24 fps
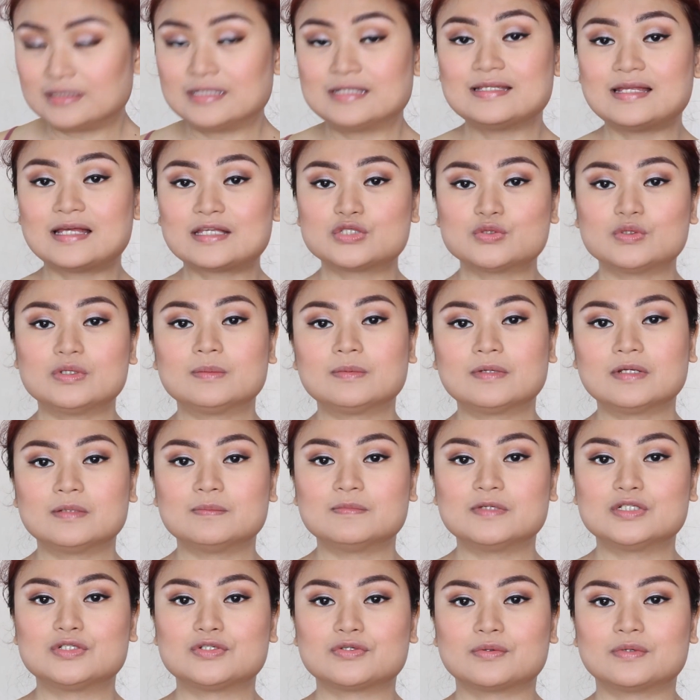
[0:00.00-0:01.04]
The next one I'm going
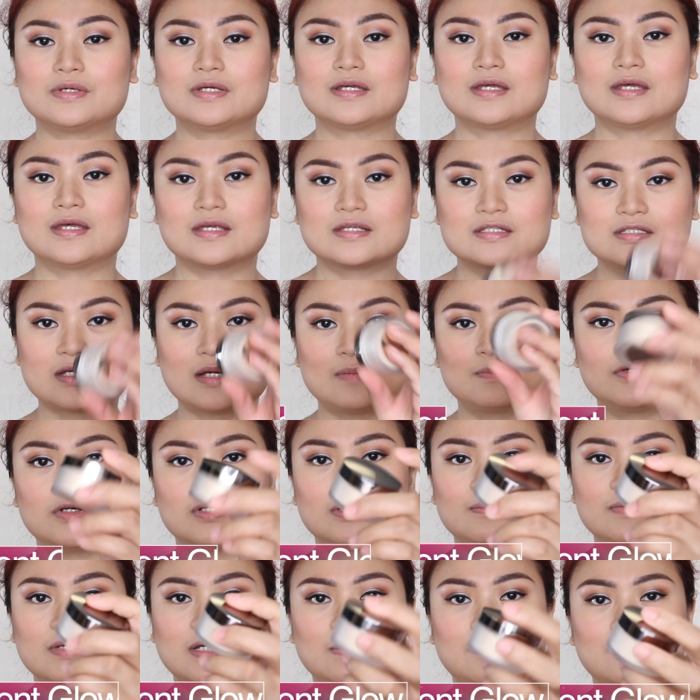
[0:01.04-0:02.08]
to be doing is I'm
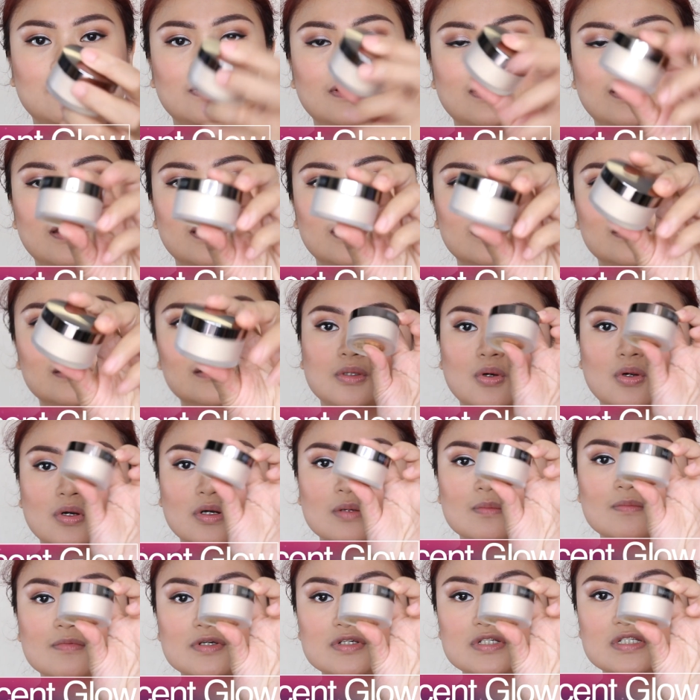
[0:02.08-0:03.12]
going to be applying
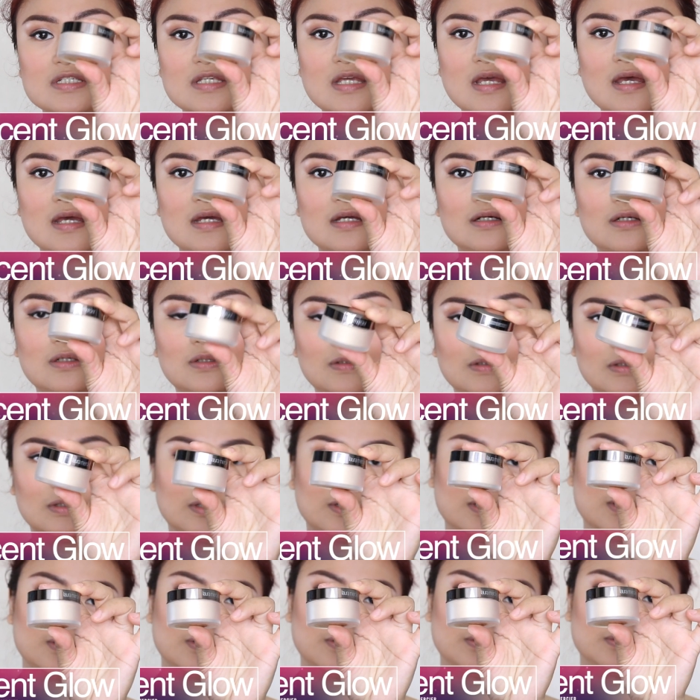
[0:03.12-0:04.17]
Mercier
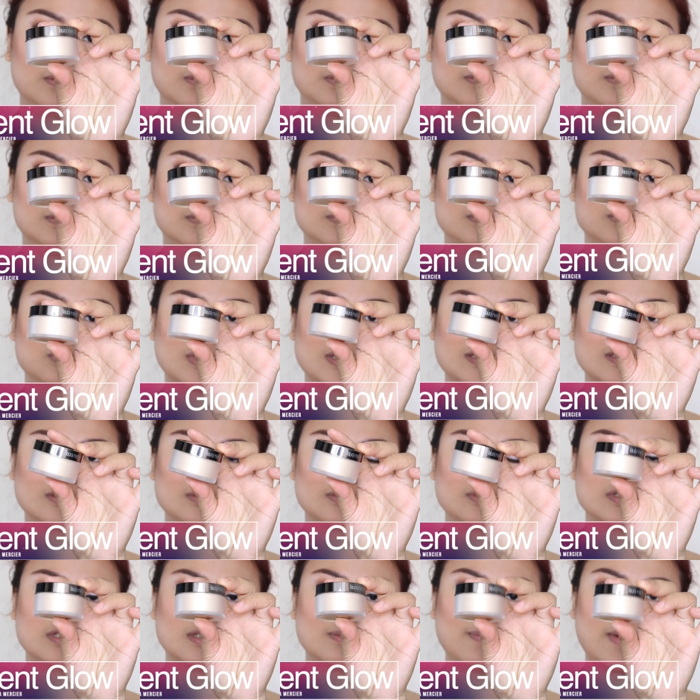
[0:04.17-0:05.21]
Glow
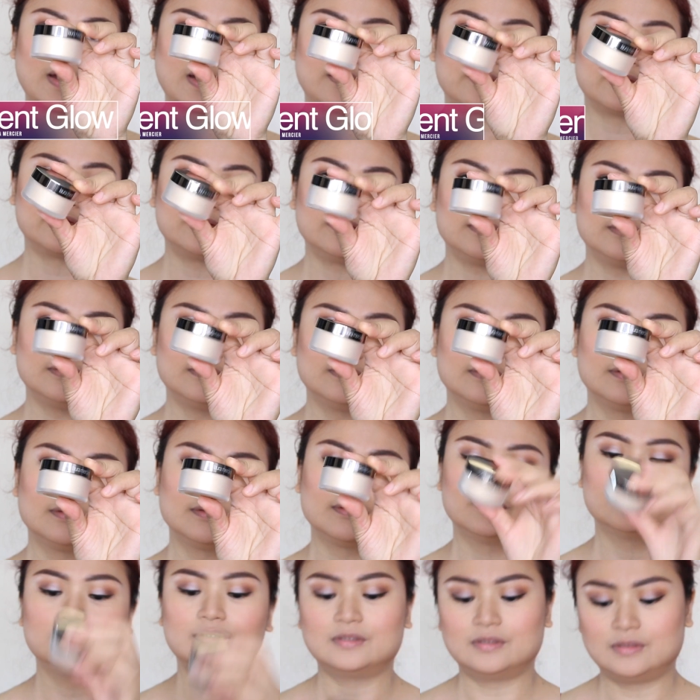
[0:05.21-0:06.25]
Translucent Powder
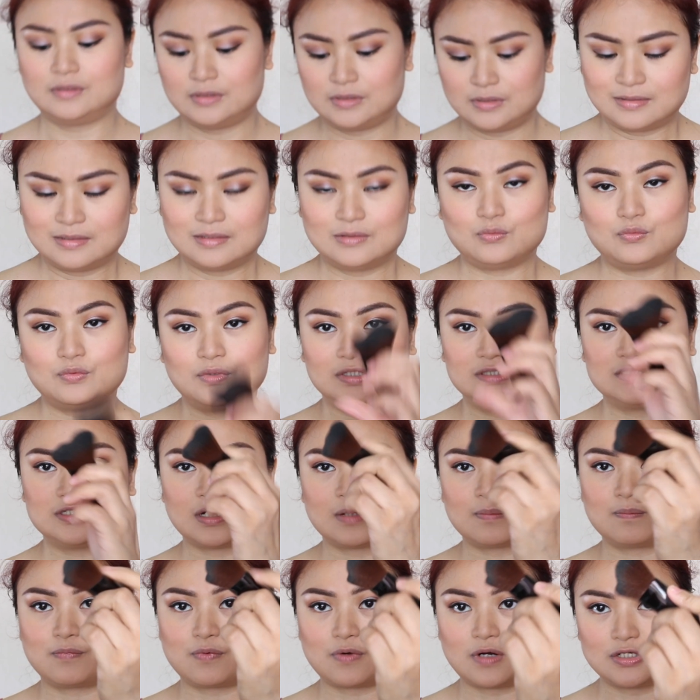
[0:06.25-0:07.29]
with
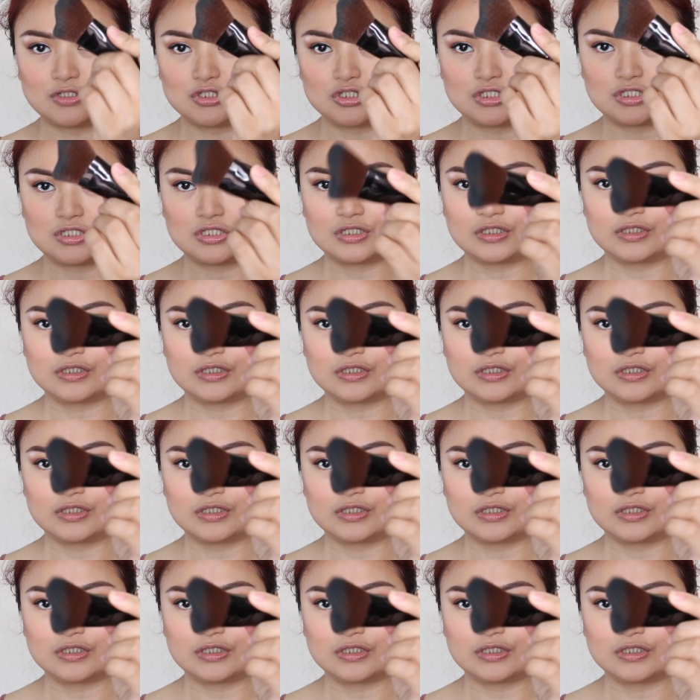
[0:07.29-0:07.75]
their brush,